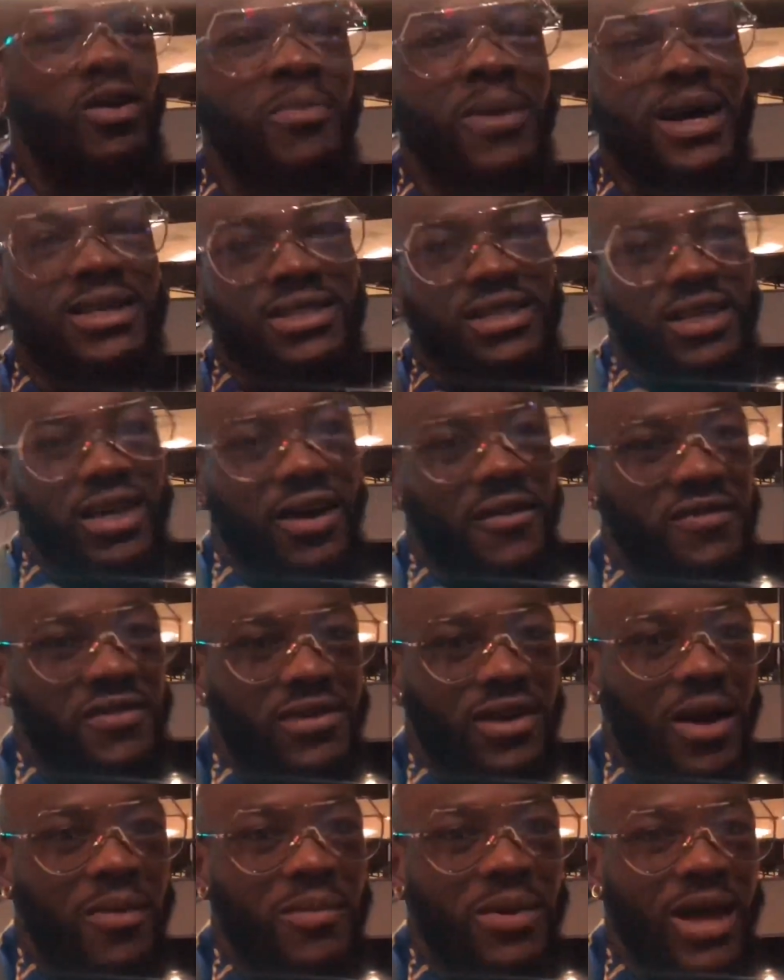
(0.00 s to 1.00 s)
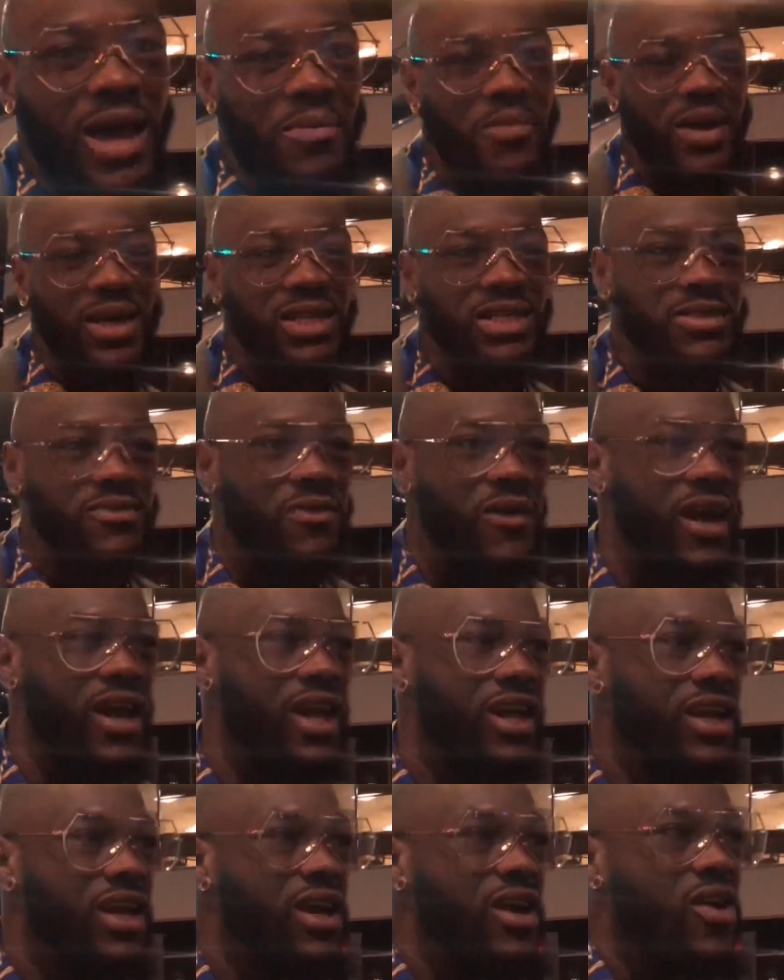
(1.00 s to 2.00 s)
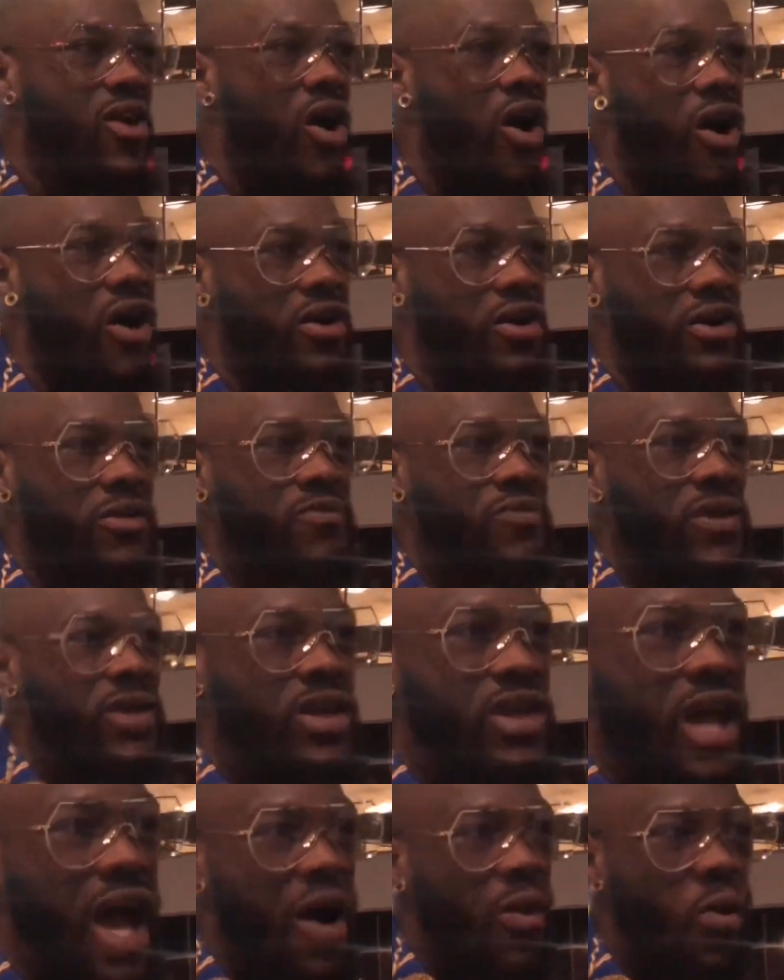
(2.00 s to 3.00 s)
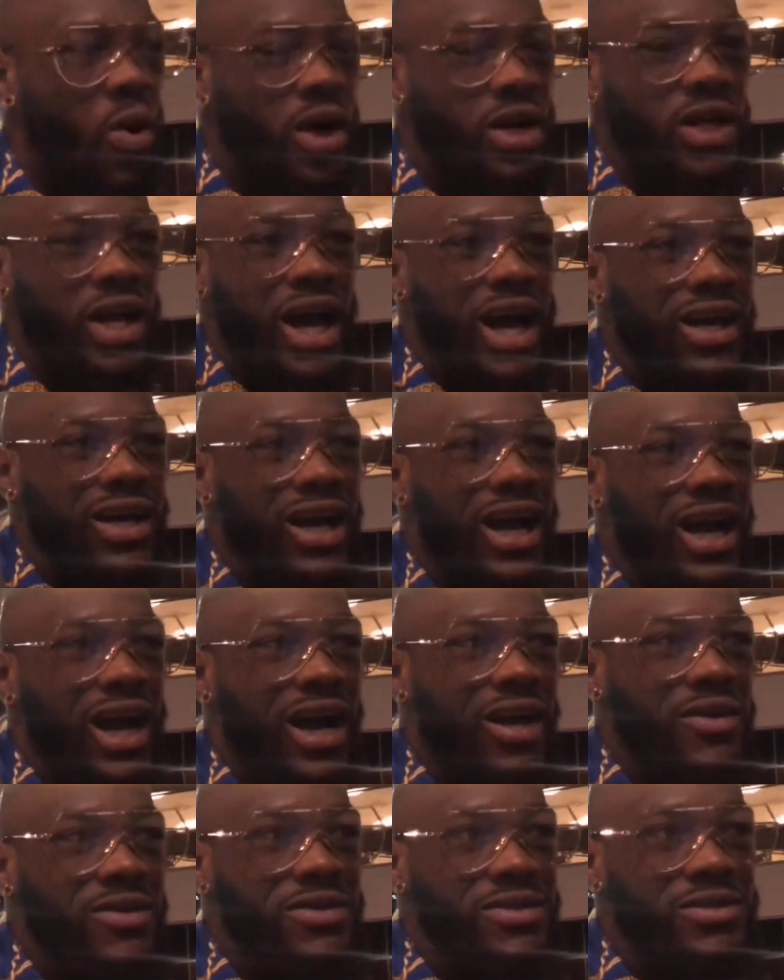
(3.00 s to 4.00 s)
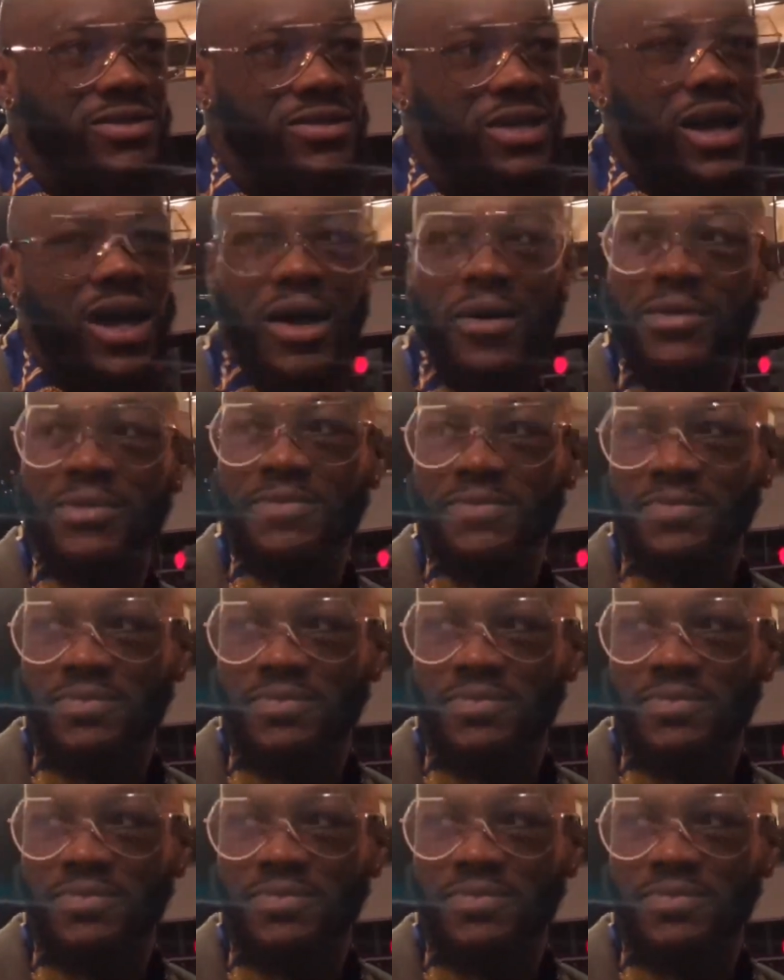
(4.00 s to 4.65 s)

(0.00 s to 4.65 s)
on myself. You know what I mean? I made this fight harder. I want to get you one your brother.